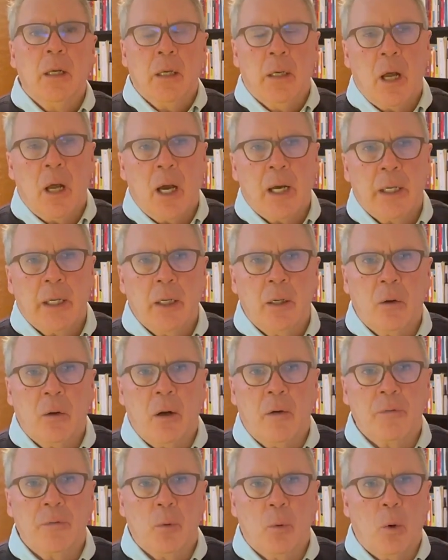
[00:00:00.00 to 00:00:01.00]
knocking it
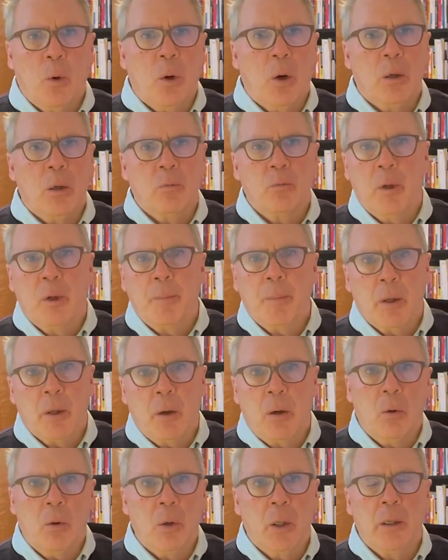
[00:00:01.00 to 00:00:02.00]
off the wall, ripping a
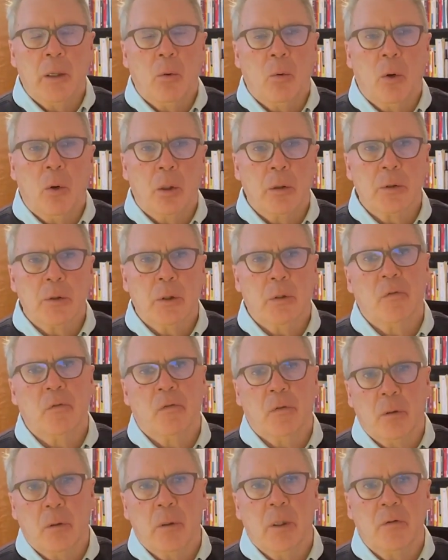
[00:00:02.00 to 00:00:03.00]
hole in the wall too.
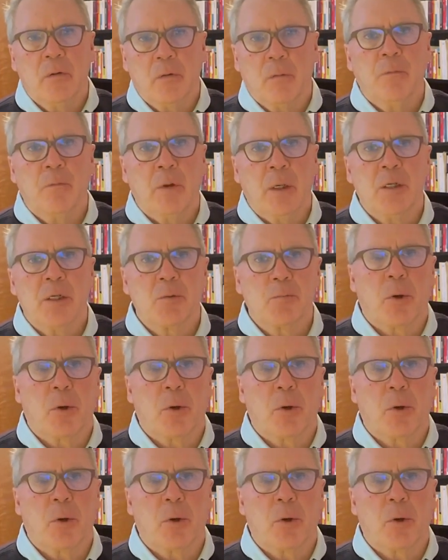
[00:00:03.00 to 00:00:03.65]
So it's a finished